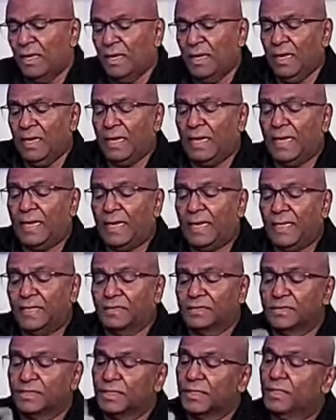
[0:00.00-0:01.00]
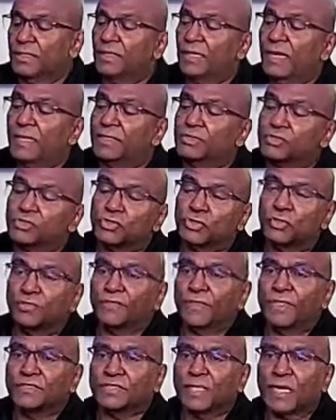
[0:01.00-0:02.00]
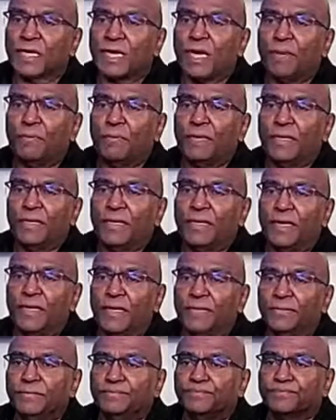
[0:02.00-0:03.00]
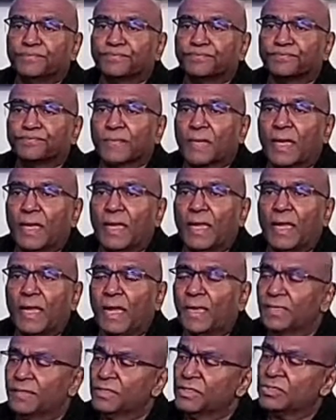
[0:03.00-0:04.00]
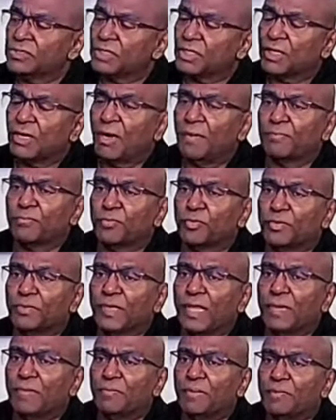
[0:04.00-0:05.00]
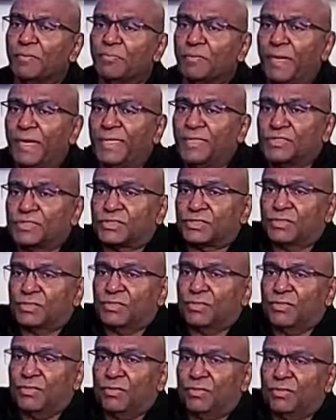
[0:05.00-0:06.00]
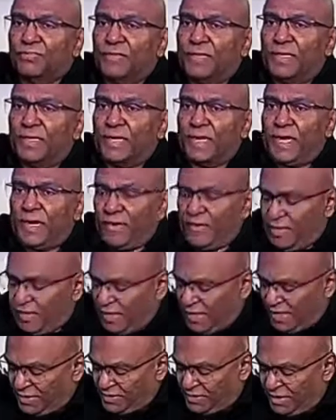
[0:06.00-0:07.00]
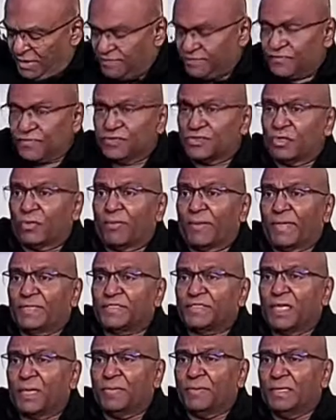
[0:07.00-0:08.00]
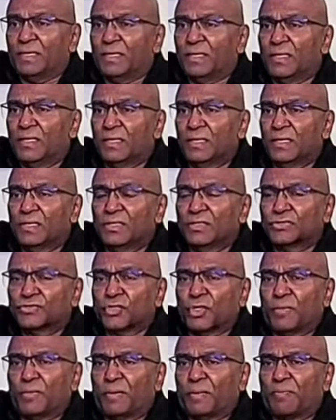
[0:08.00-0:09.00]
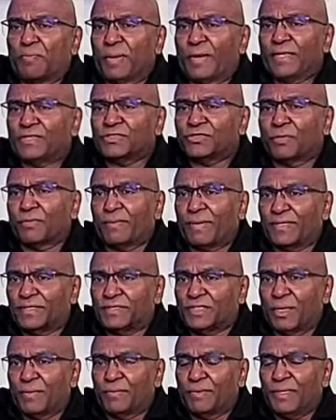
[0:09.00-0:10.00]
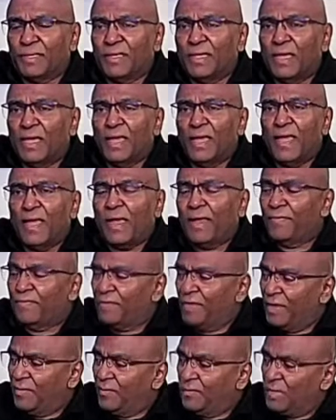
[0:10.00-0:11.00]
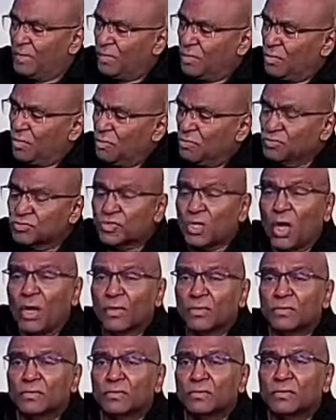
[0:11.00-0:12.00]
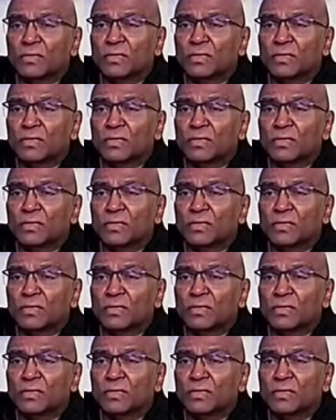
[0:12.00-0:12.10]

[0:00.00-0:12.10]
And so there's a cup in here, and this cup will then be placed on that area. Let's say it's on my tummy. So it'll be placed on my tummy, and then when it goes on,